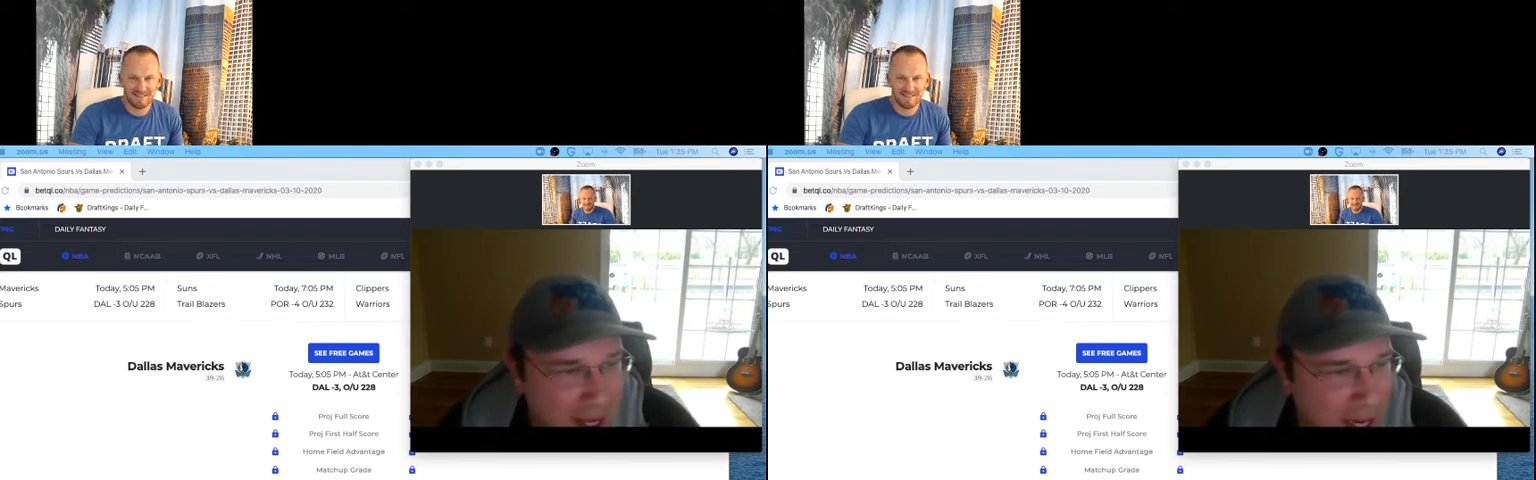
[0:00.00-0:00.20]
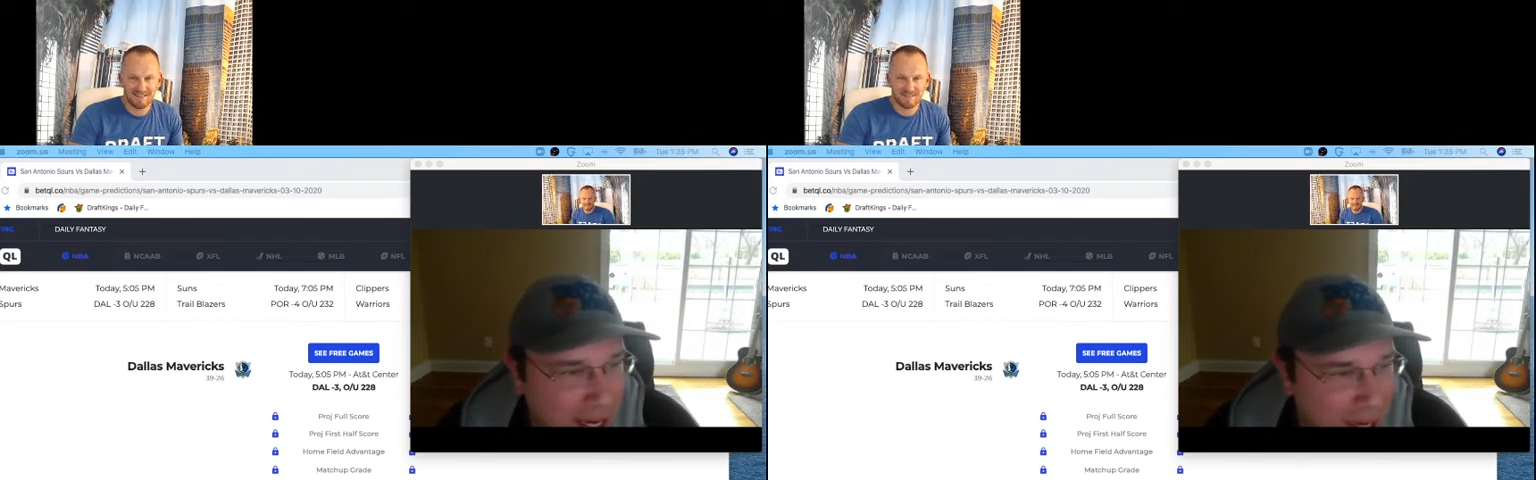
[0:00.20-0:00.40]

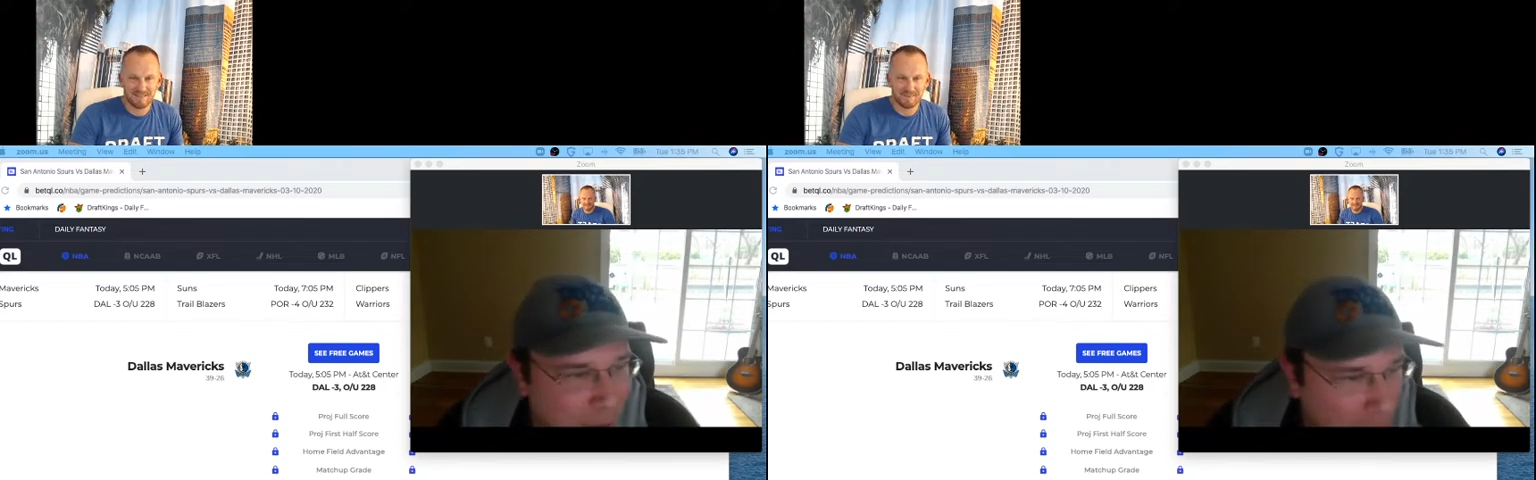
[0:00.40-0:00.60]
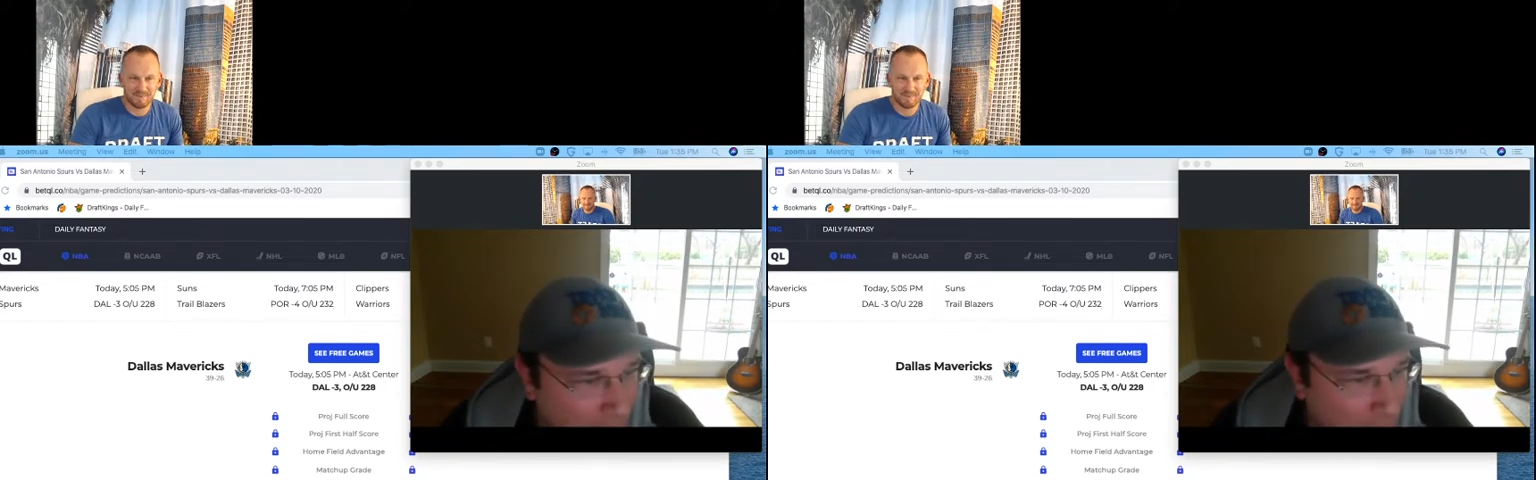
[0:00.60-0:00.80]

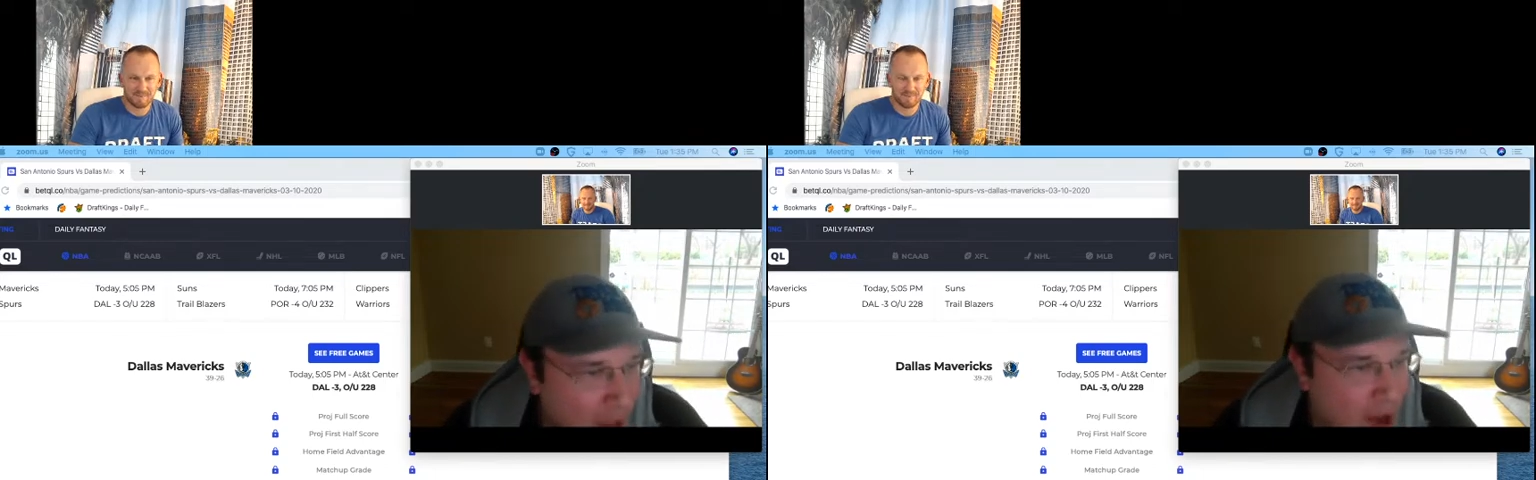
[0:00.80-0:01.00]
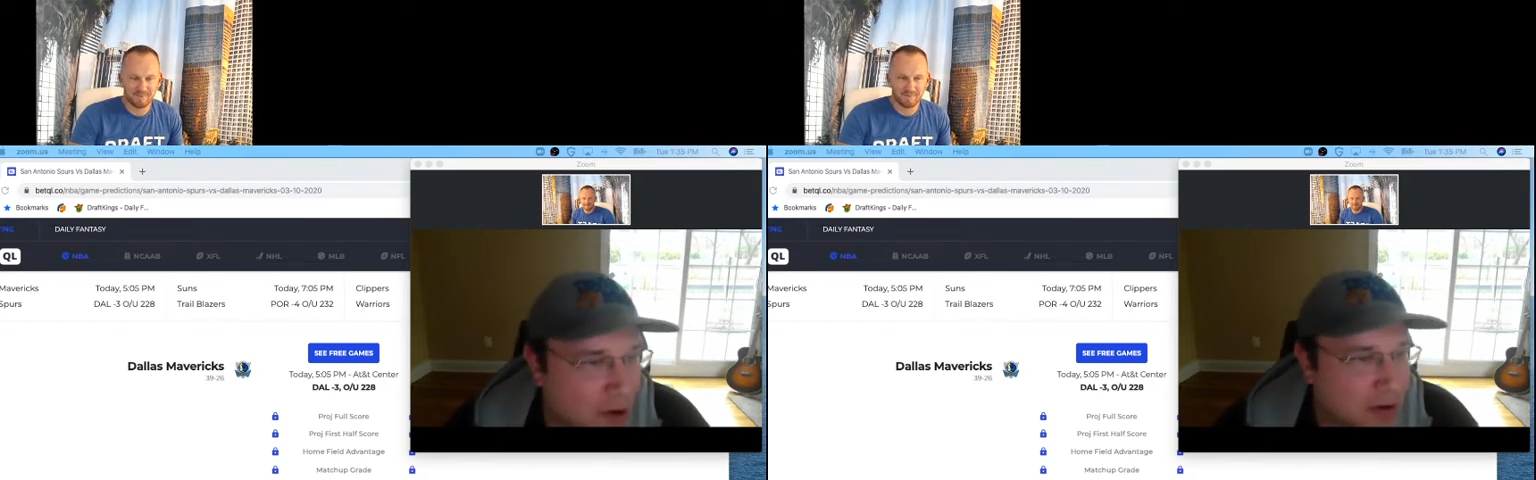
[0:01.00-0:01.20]
all
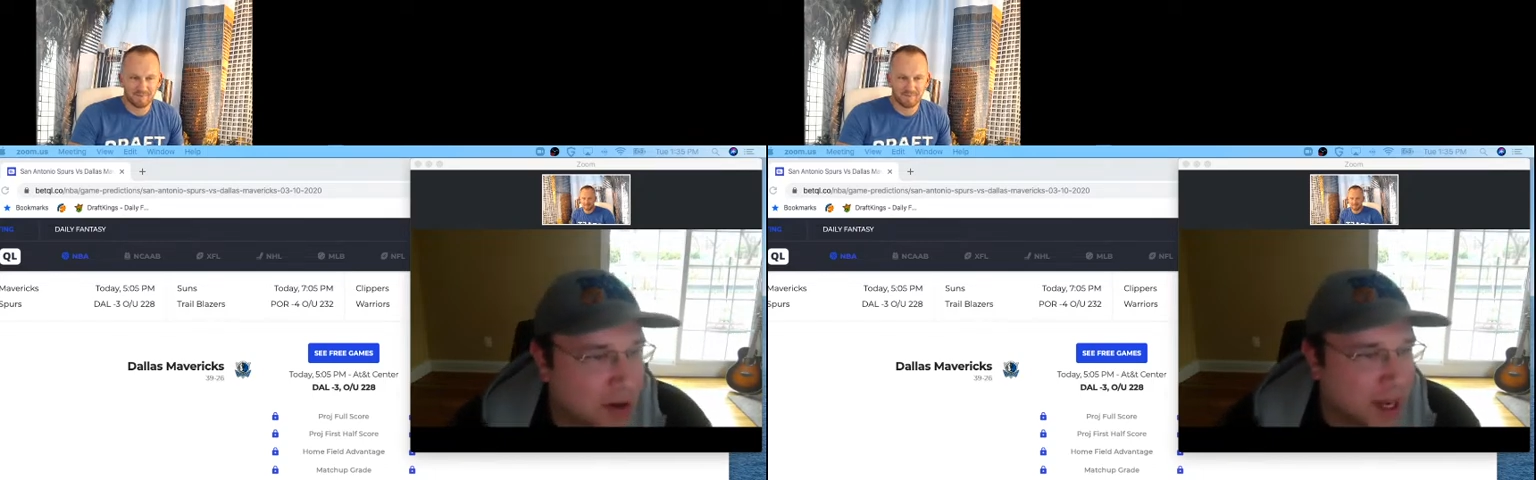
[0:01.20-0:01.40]
out.